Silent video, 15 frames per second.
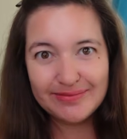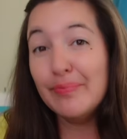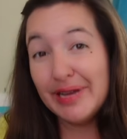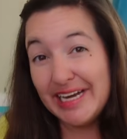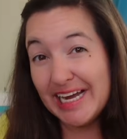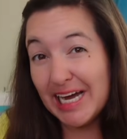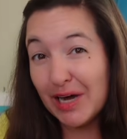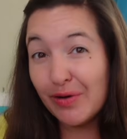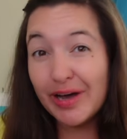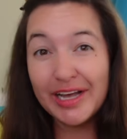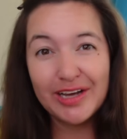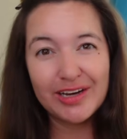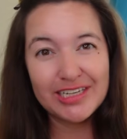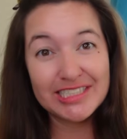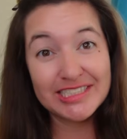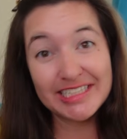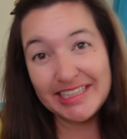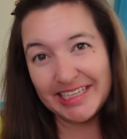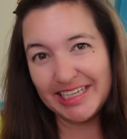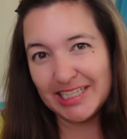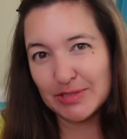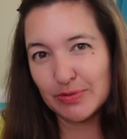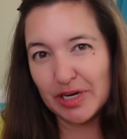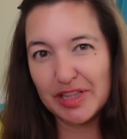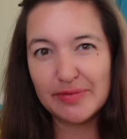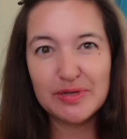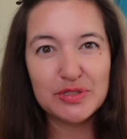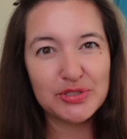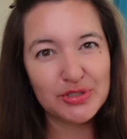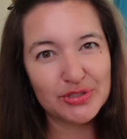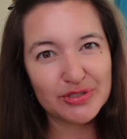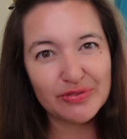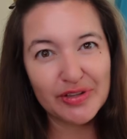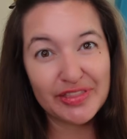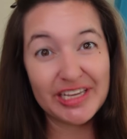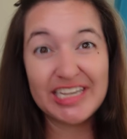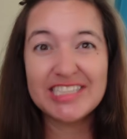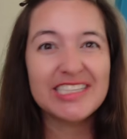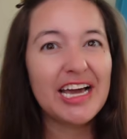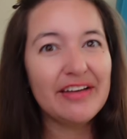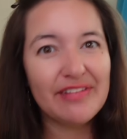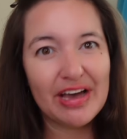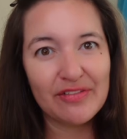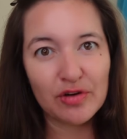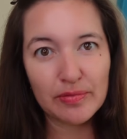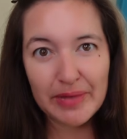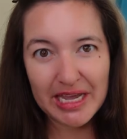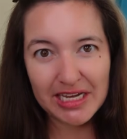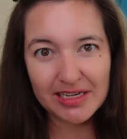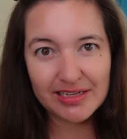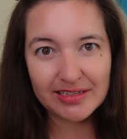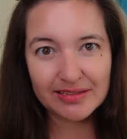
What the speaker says: But now I honestly think it's one of the most useful things I've ever made.